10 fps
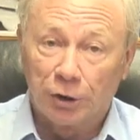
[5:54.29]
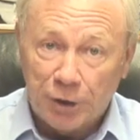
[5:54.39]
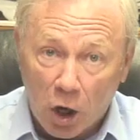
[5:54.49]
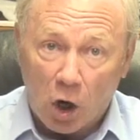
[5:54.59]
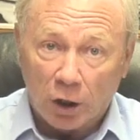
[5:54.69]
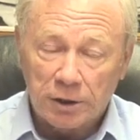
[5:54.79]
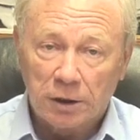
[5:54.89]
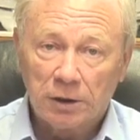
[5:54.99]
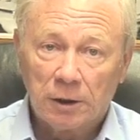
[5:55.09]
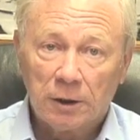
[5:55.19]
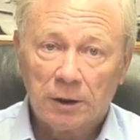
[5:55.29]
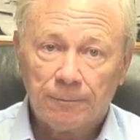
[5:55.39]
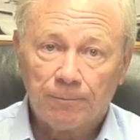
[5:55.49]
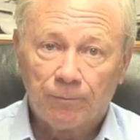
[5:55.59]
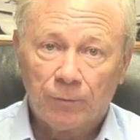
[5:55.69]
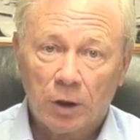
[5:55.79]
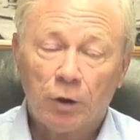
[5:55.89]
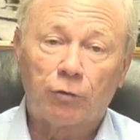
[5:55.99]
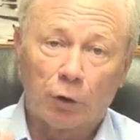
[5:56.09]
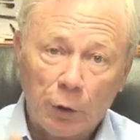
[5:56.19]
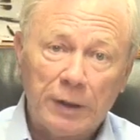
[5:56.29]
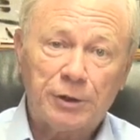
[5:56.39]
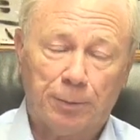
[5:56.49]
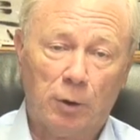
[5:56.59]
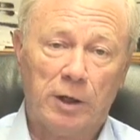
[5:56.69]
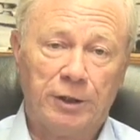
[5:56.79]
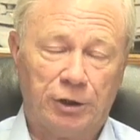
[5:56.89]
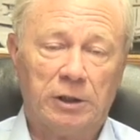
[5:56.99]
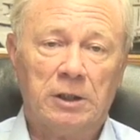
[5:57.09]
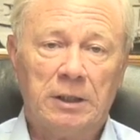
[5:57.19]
taught through inspiration